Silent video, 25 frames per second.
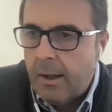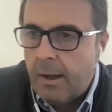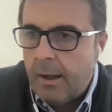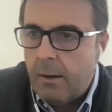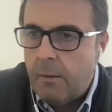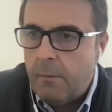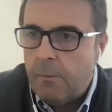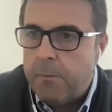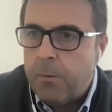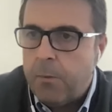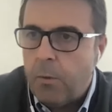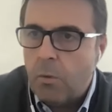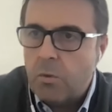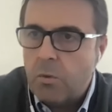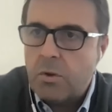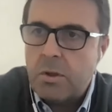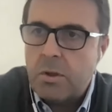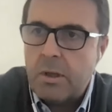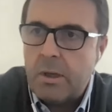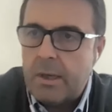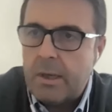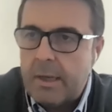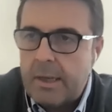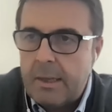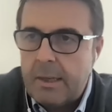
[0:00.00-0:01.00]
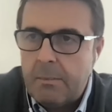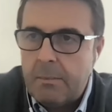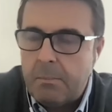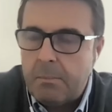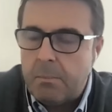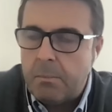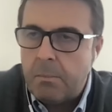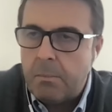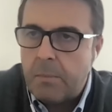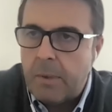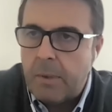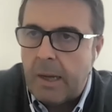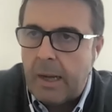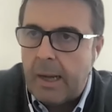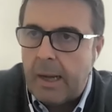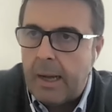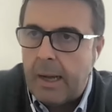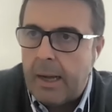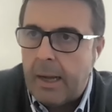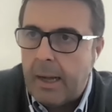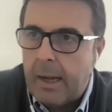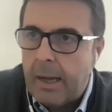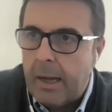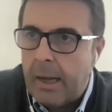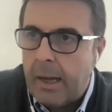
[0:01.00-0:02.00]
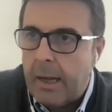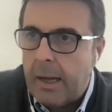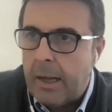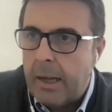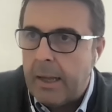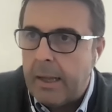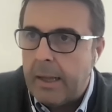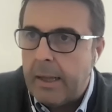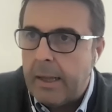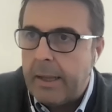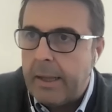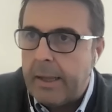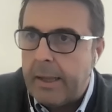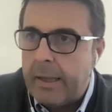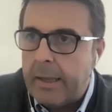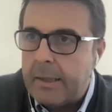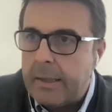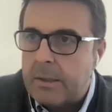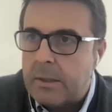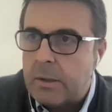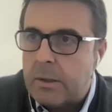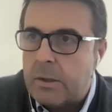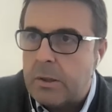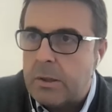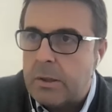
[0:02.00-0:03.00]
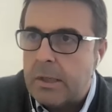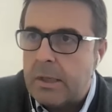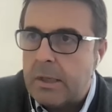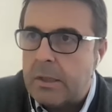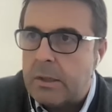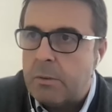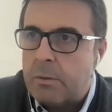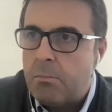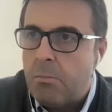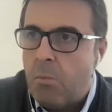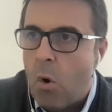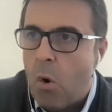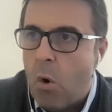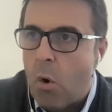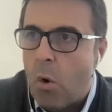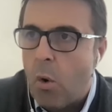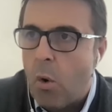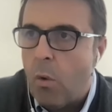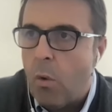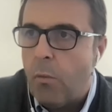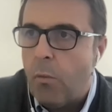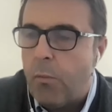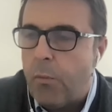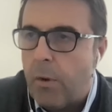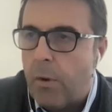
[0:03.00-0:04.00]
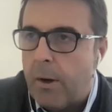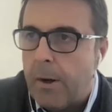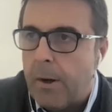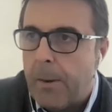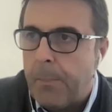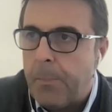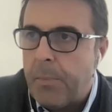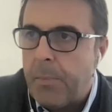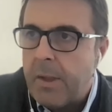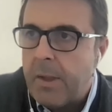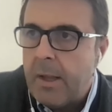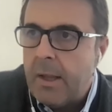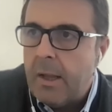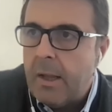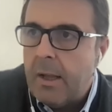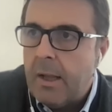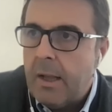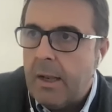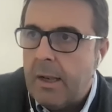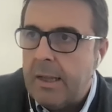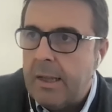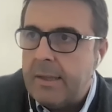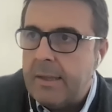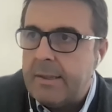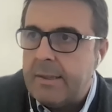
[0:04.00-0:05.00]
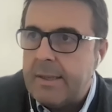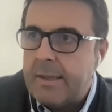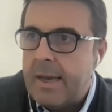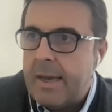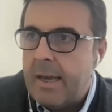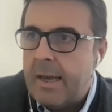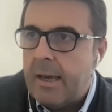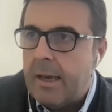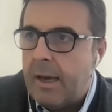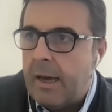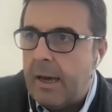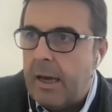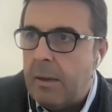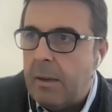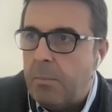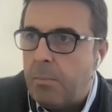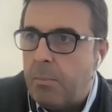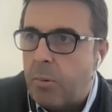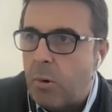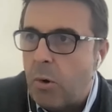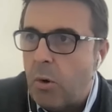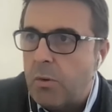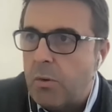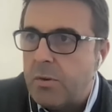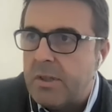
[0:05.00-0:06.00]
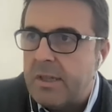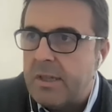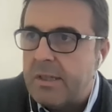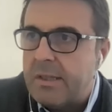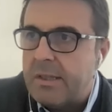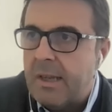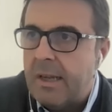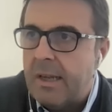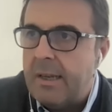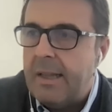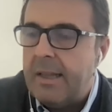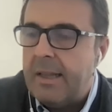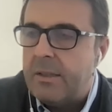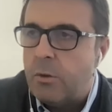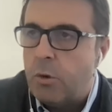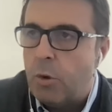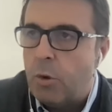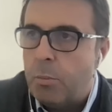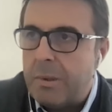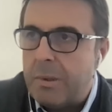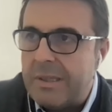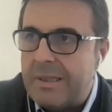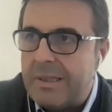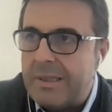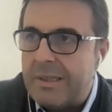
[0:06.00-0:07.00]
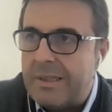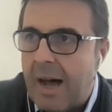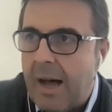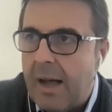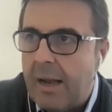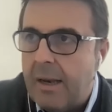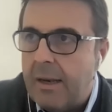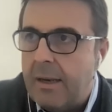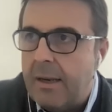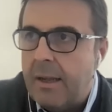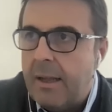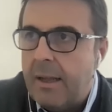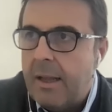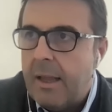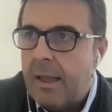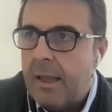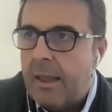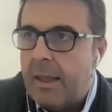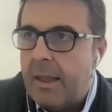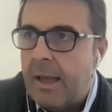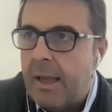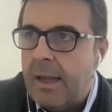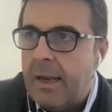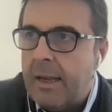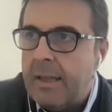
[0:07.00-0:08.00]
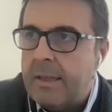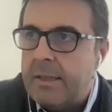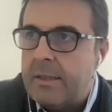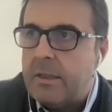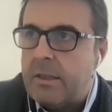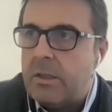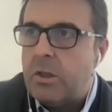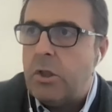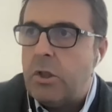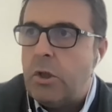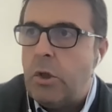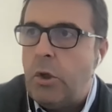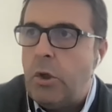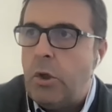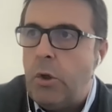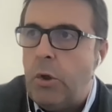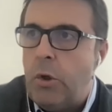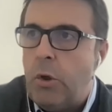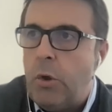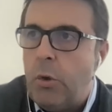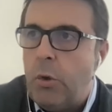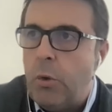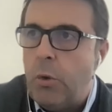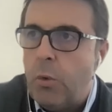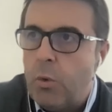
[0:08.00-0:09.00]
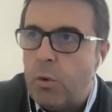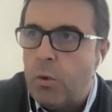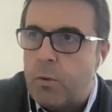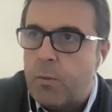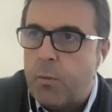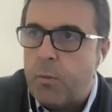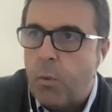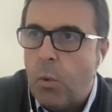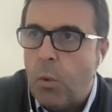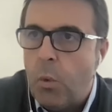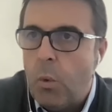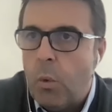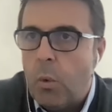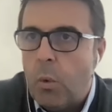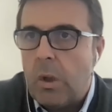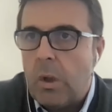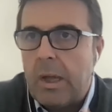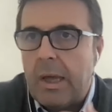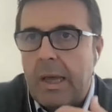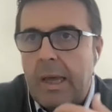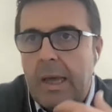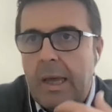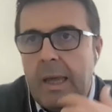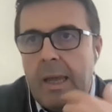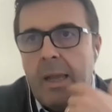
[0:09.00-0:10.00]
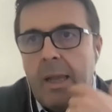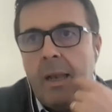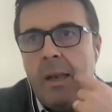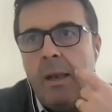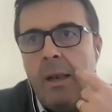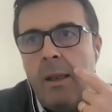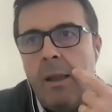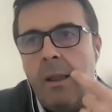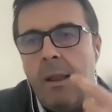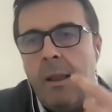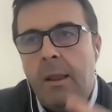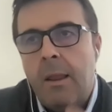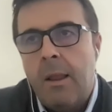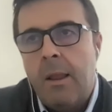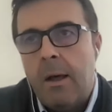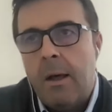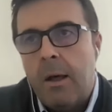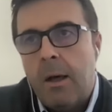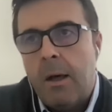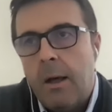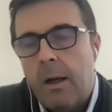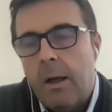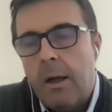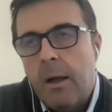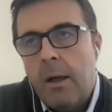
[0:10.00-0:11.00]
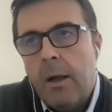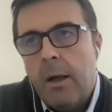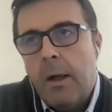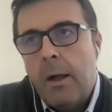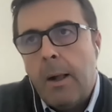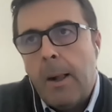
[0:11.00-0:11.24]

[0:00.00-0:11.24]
Unfortunately, it's more of a, let's say, a process that needs to be done than it's useful in the